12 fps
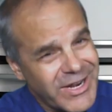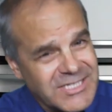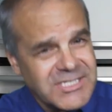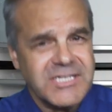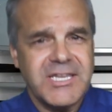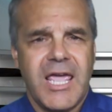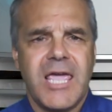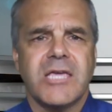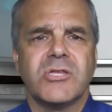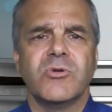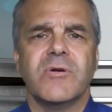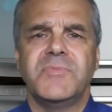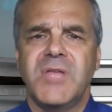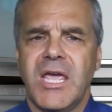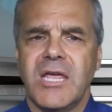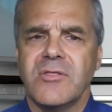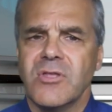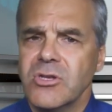what does it take to
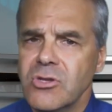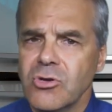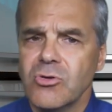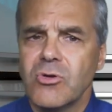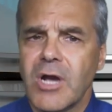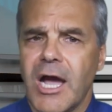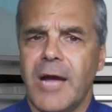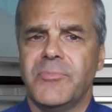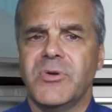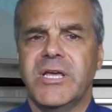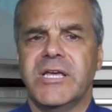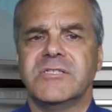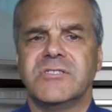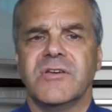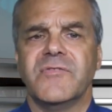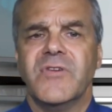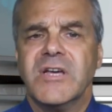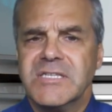obtain the new
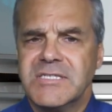comprehensive